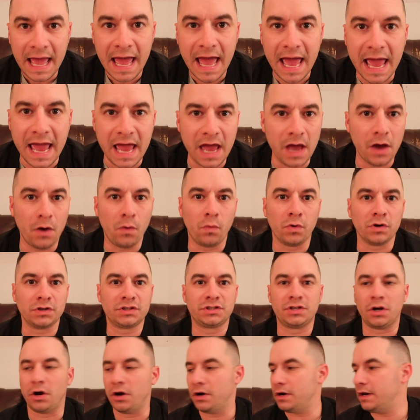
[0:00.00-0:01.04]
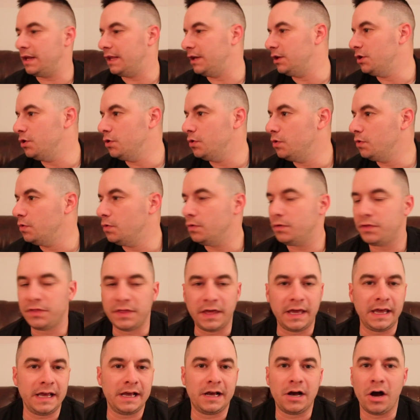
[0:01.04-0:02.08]
and we're starting a new
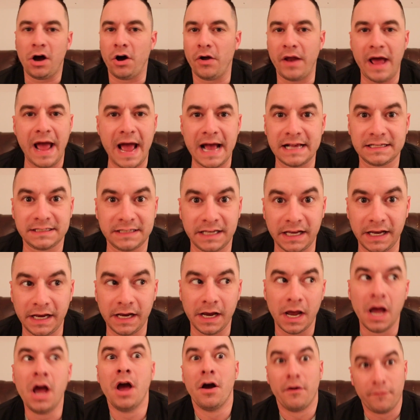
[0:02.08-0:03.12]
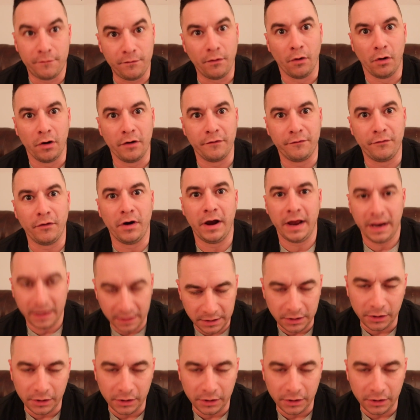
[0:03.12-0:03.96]
thing called Asking for a Friend.